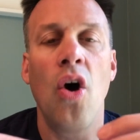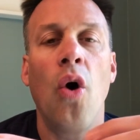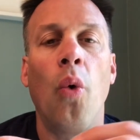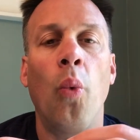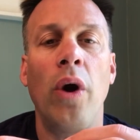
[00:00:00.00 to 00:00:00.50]

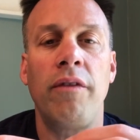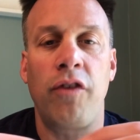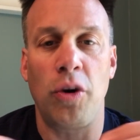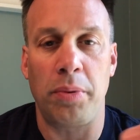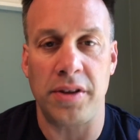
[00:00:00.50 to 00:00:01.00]
what
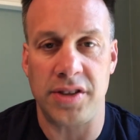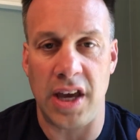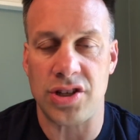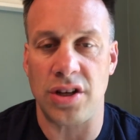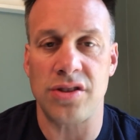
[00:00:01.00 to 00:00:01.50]

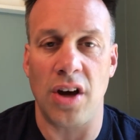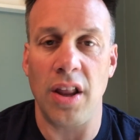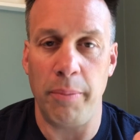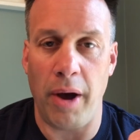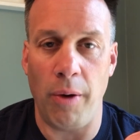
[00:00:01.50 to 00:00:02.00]
verbalization is all
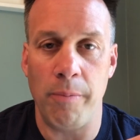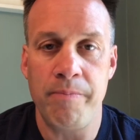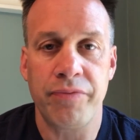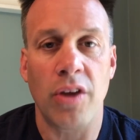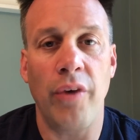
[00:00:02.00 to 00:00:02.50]
about,
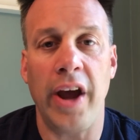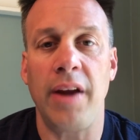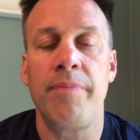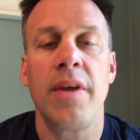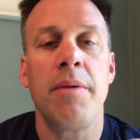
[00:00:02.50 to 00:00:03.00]

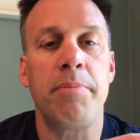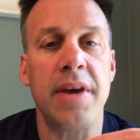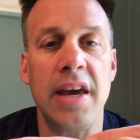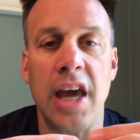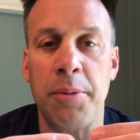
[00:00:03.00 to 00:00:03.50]
right?
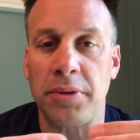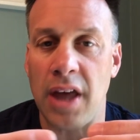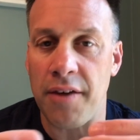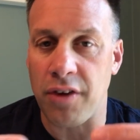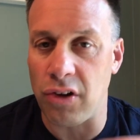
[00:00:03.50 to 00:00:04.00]
Being able to
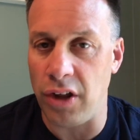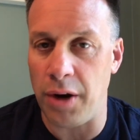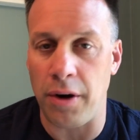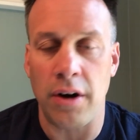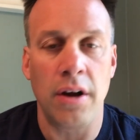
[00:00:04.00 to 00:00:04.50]
have
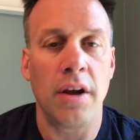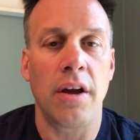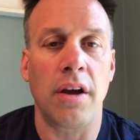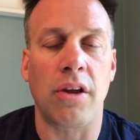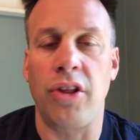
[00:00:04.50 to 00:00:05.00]

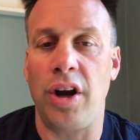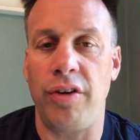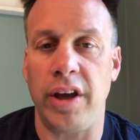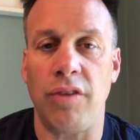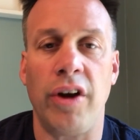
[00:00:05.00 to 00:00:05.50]

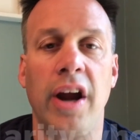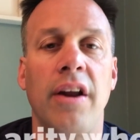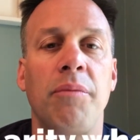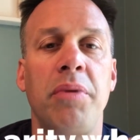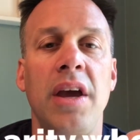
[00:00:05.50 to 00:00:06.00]
clarity,
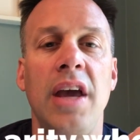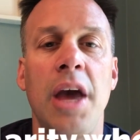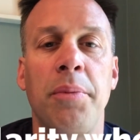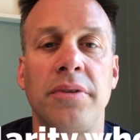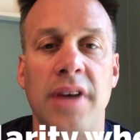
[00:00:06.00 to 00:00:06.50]
right? Being
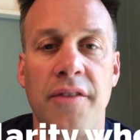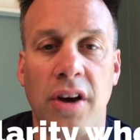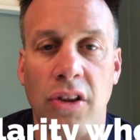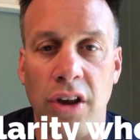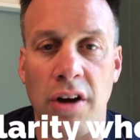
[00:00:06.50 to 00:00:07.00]
able to have a clear